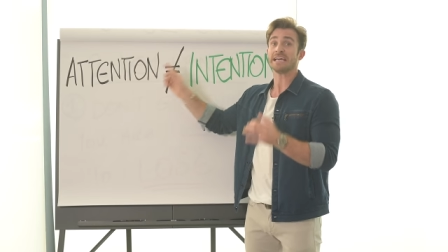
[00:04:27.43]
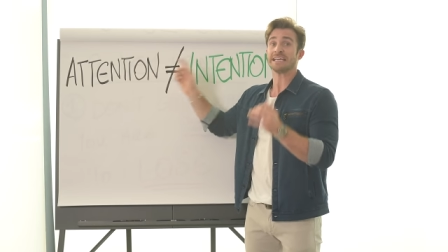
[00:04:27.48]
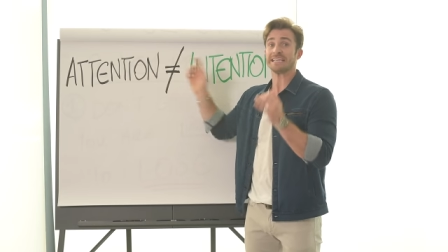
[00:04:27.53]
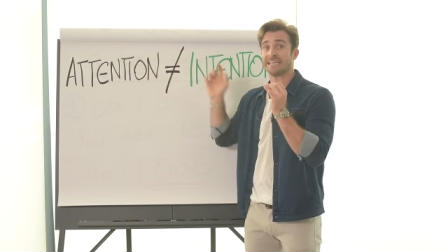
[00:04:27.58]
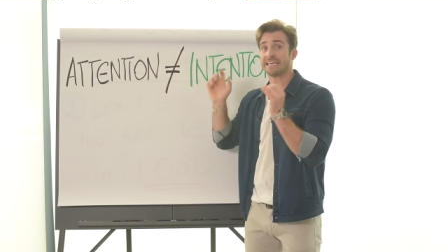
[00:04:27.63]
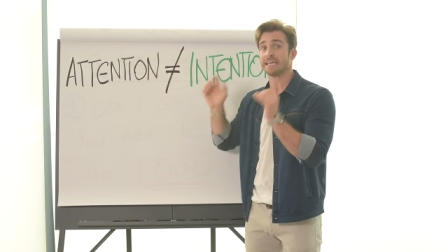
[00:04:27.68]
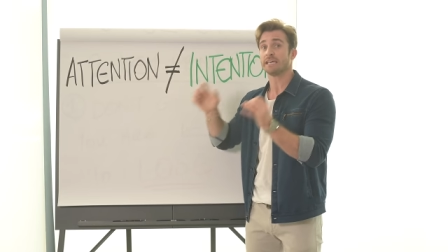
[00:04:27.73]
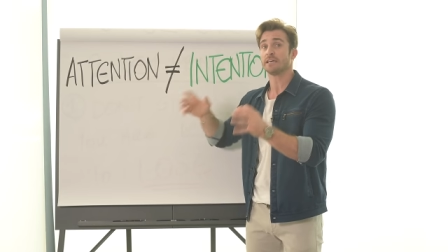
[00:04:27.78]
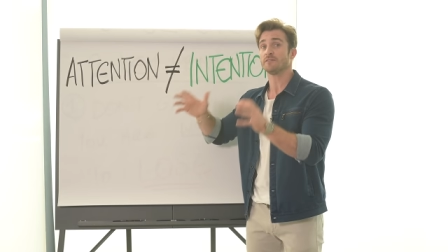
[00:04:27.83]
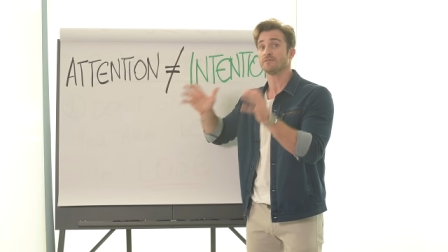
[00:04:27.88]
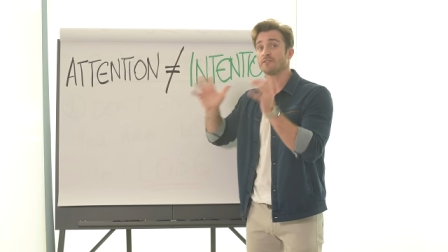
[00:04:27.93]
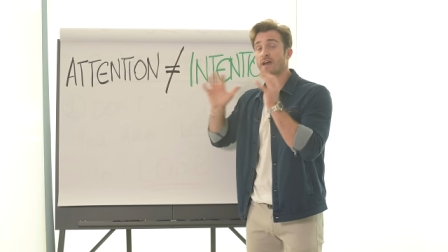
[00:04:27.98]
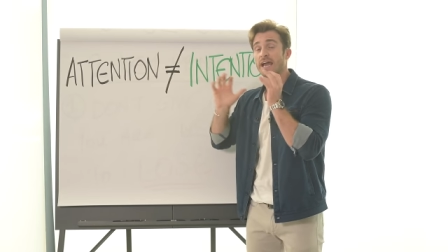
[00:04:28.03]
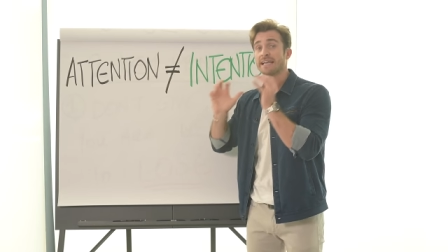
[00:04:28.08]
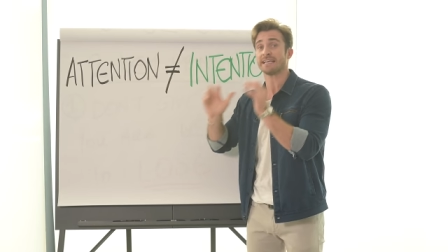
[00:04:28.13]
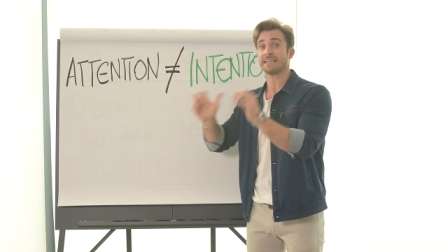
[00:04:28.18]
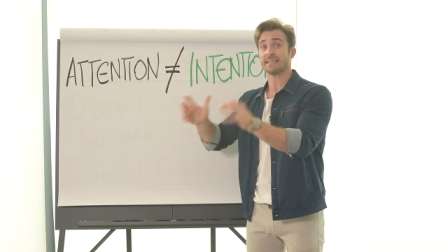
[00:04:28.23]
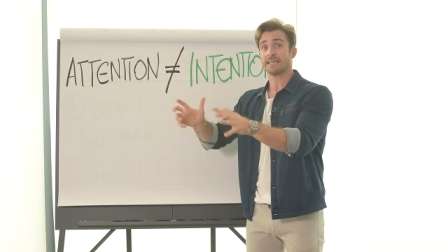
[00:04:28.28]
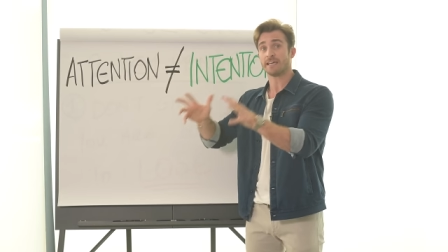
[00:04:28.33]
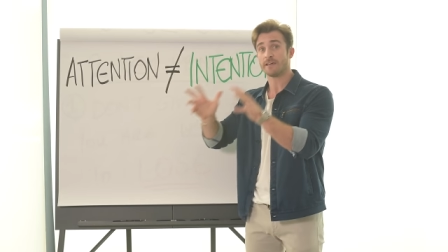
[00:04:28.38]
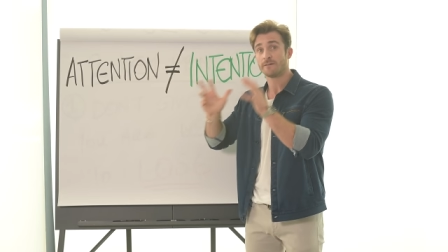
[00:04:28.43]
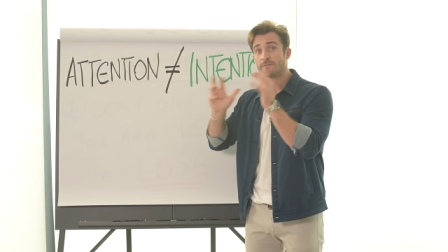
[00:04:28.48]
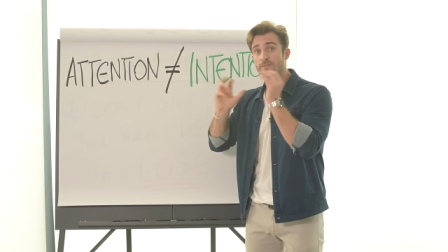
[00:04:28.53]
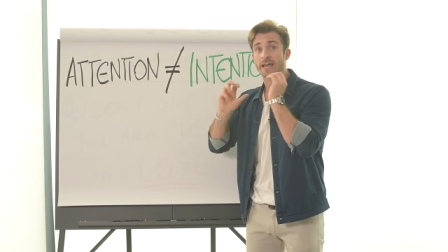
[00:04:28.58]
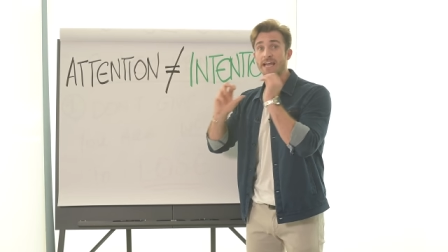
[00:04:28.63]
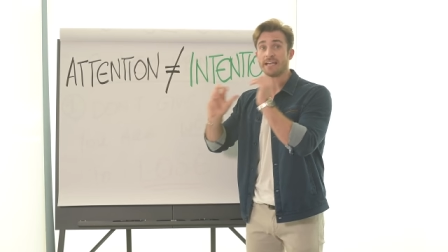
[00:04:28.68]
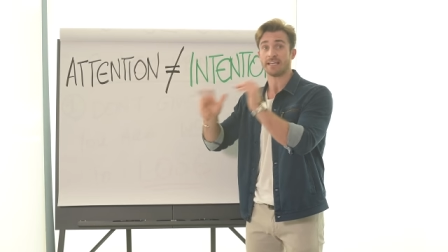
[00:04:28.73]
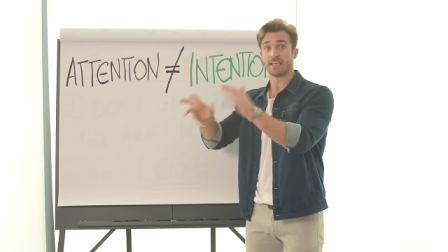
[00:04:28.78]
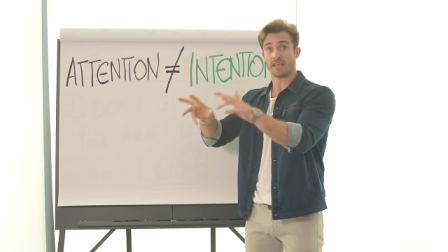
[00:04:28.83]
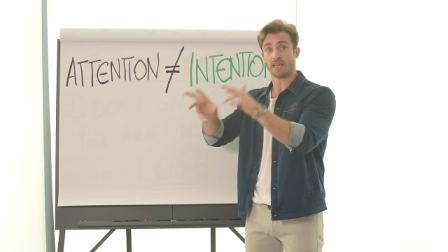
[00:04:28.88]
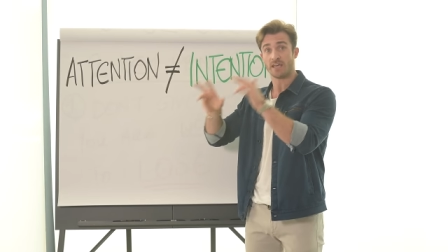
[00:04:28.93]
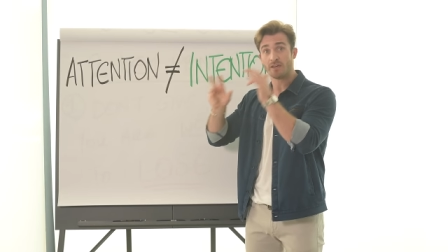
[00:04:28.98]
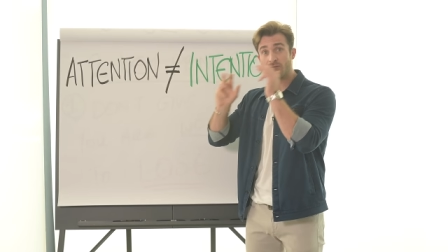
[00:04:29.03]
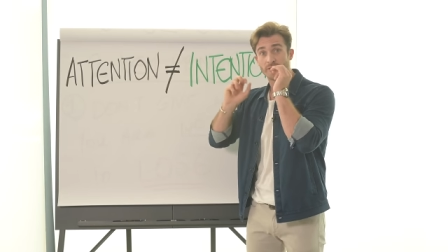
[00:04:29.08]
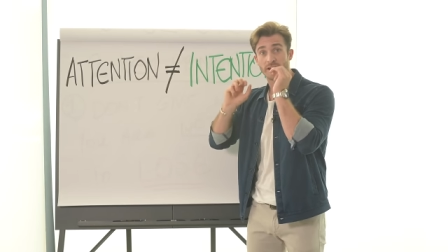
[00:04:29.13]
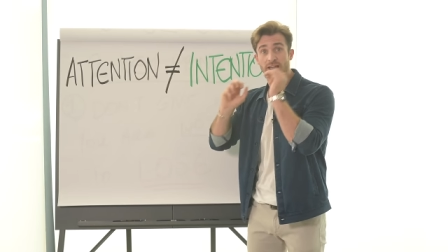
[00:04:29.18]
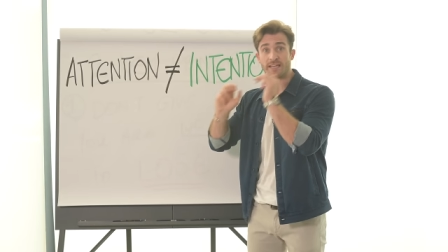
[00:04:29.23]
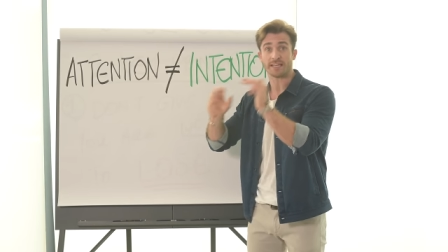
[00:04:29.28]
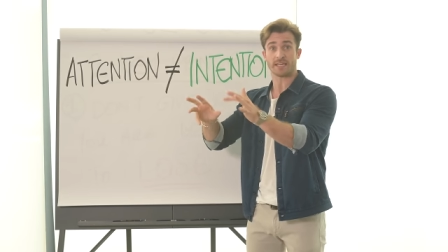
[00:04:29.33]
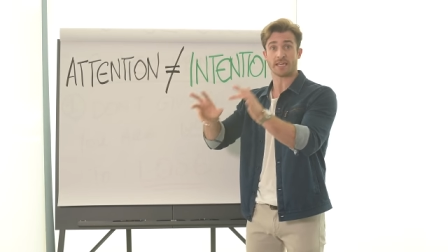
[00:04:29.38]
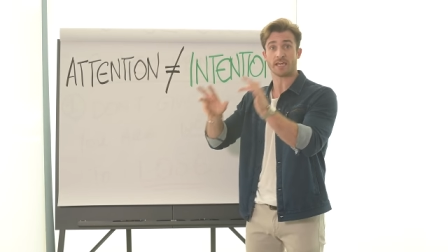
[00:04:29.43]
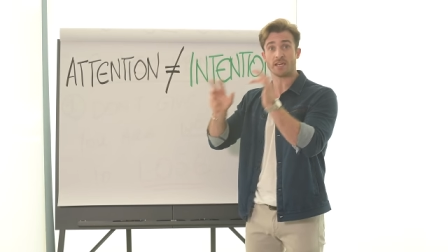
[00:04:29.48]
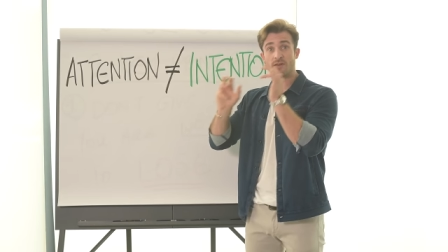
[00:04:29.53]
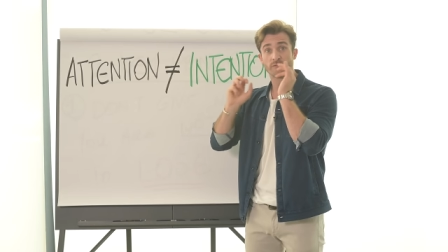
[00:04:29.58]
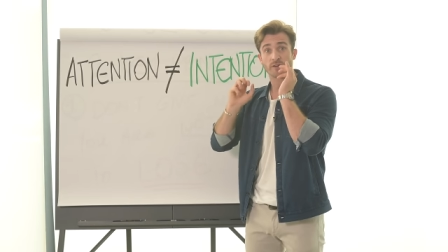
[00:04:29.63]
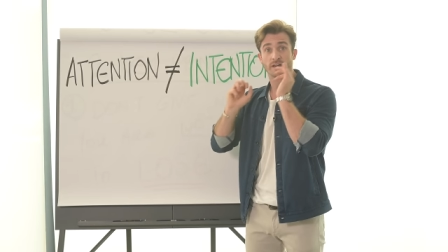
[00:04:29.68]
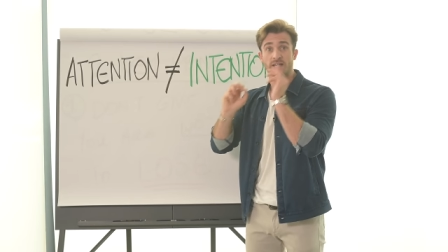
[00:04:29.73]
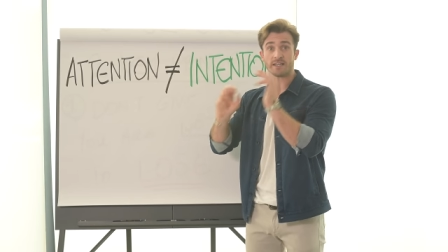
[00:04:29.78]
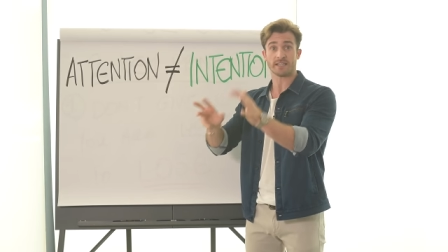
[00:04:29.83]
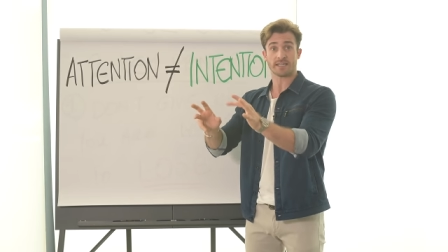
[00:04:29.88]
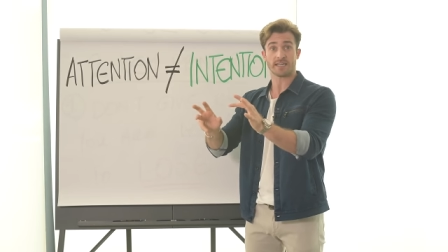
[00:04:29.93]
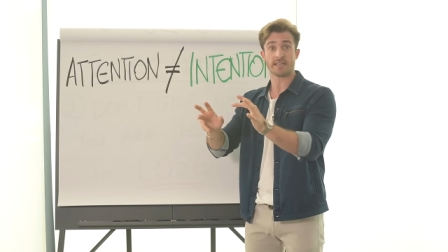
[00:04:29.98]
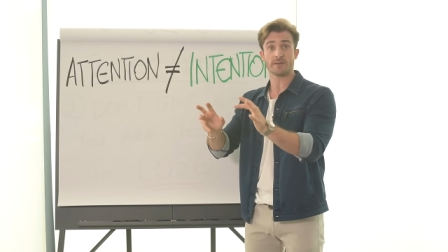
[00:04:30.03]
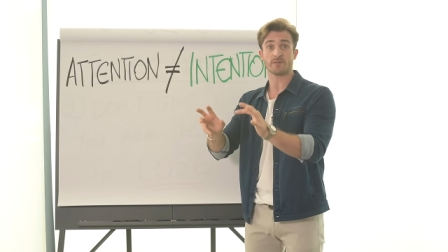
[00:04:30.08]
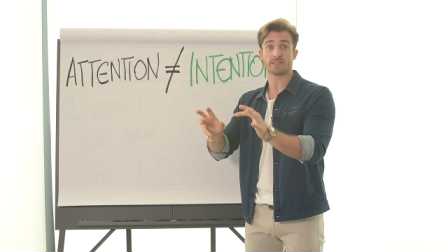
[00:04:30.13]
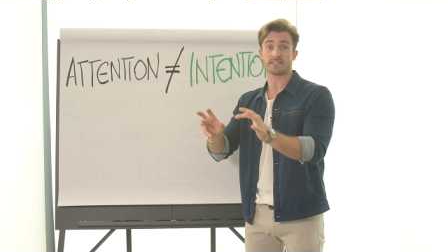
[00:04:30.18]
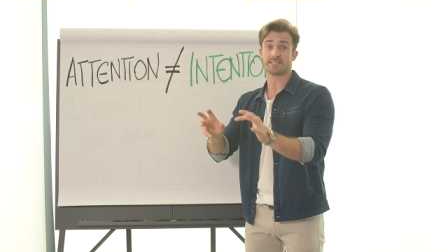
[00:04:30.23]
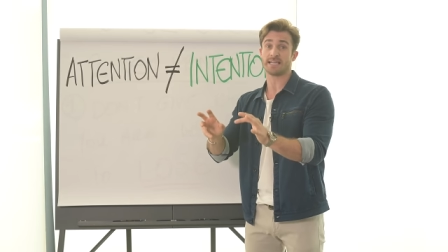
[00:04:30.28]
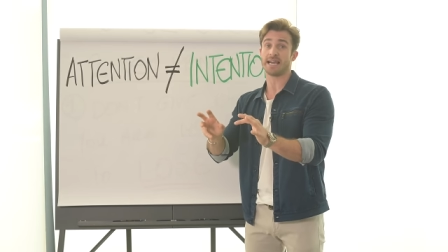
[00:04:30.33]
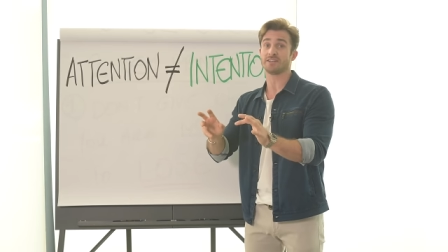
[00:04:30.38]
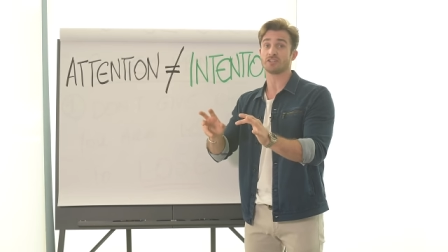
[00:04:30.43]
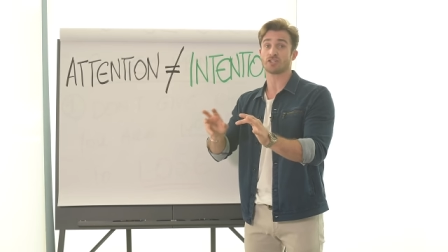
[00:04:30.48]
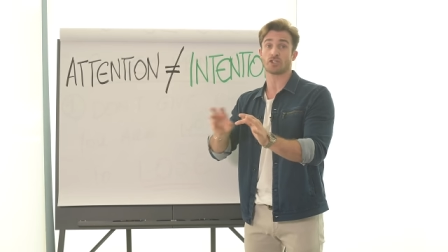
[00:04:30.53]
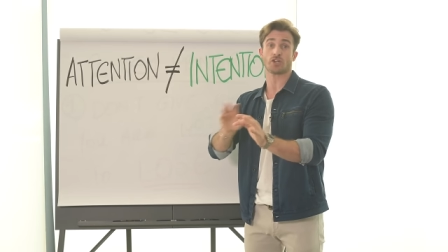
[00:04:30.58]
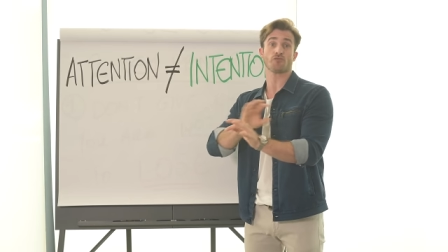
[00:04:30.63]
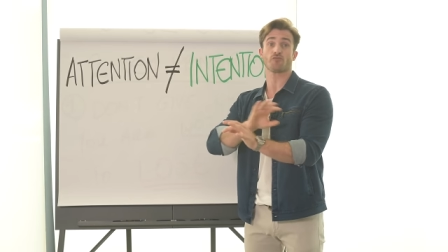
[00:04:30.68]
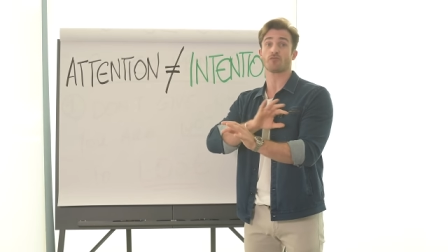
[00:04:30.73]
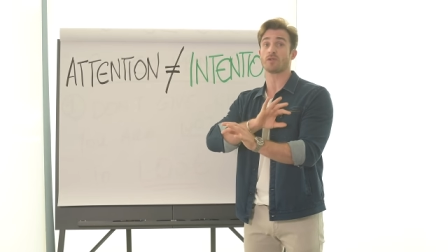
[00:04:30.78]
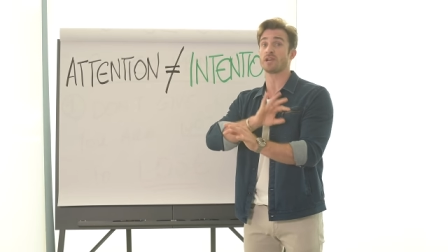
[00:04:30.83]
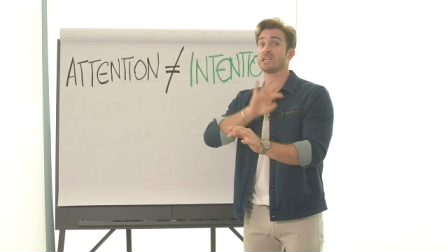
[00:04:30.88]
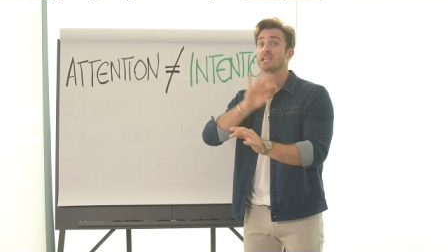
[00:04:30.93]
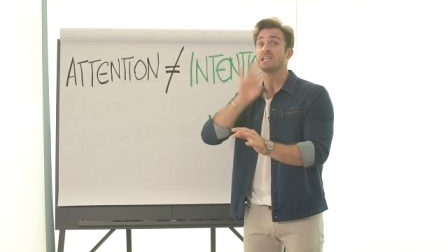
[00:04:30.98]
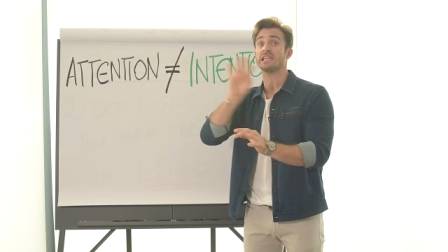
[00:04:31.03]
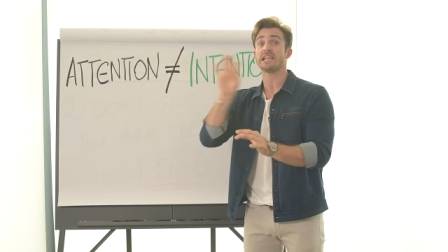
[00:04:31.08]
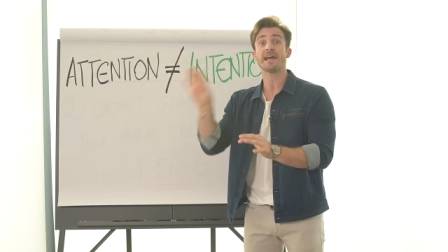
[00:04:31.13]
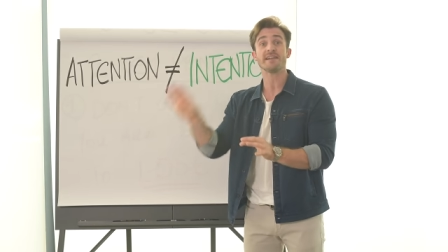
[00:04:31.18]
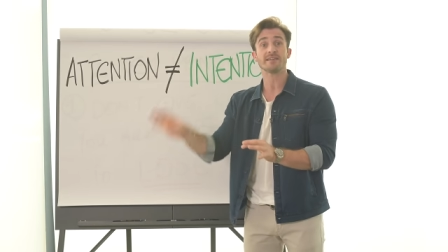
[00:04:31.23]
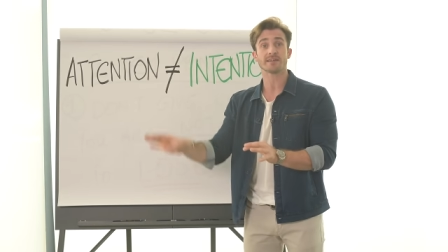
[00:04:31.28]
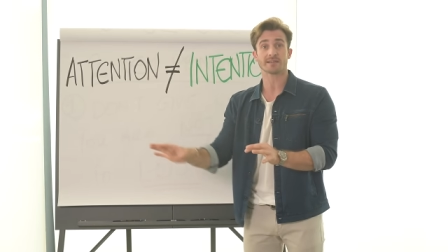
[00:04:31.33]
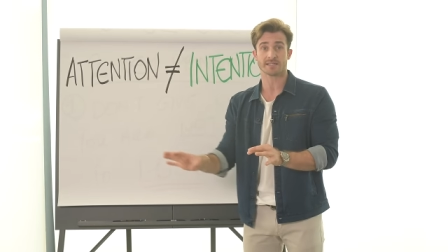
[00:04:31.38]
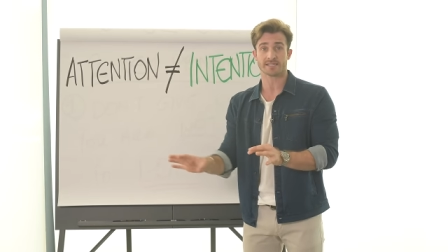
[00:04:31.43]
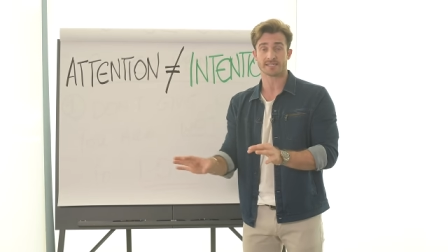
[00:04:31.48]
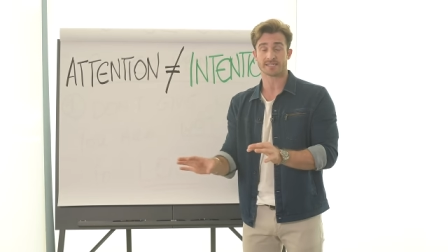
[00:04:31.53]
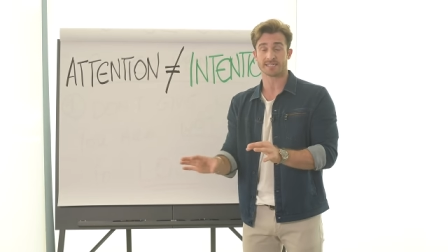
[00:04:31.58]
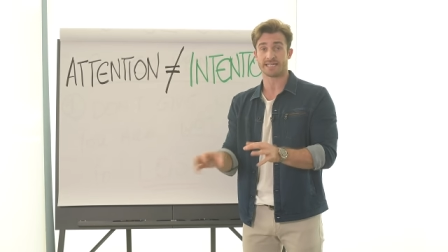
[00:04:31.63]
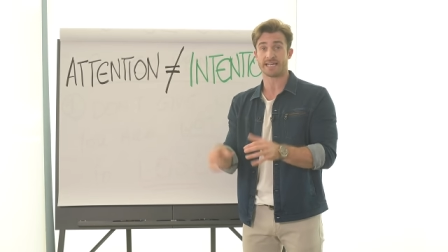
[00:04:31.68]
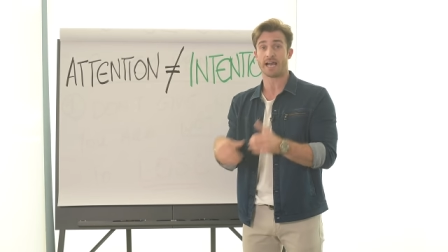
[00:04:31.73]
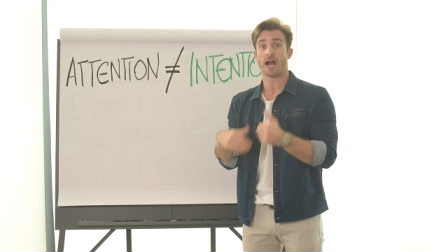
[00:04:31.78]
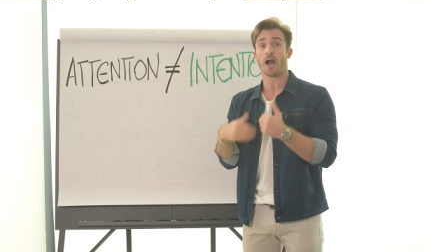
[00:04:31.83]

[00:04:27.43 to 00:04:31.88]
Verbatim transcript: give and give and give and give and give attention relentlessly,